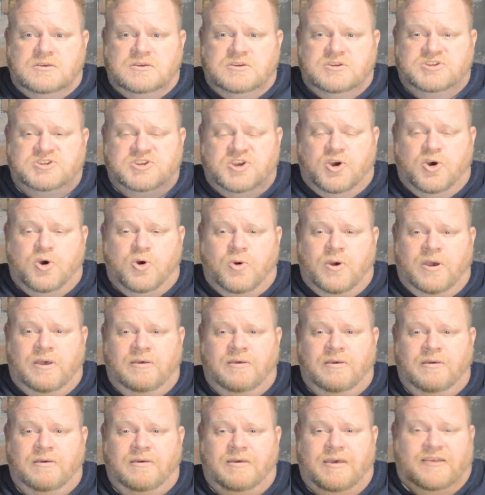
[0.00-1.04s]
So,
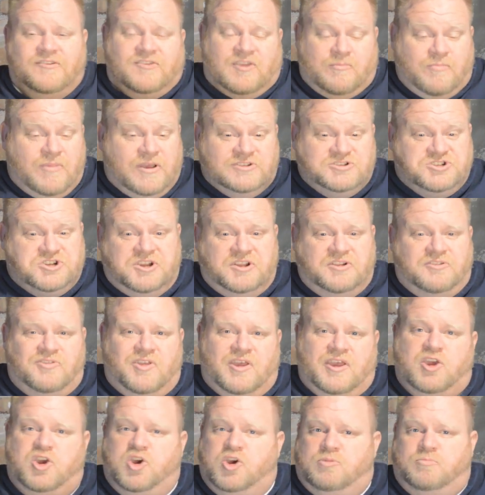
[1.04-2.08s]
as I mentioned,
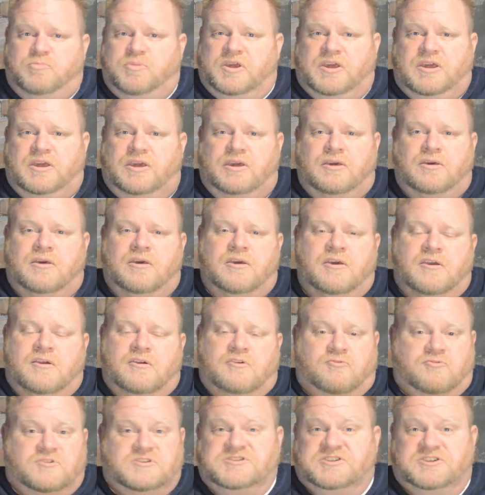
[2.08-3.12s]
they could be
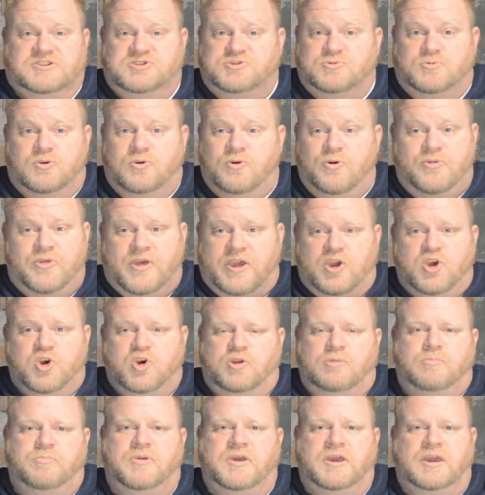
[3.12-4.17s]
residual, they
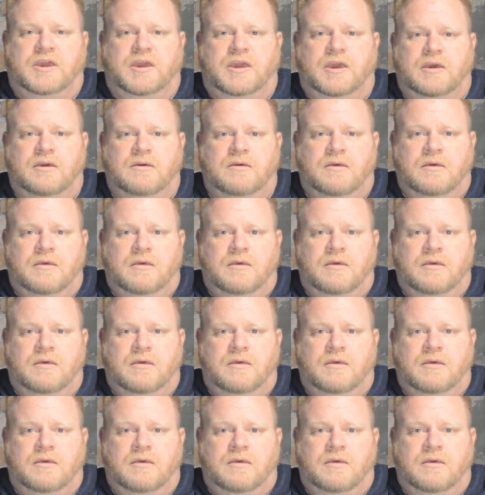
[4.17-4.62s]
could be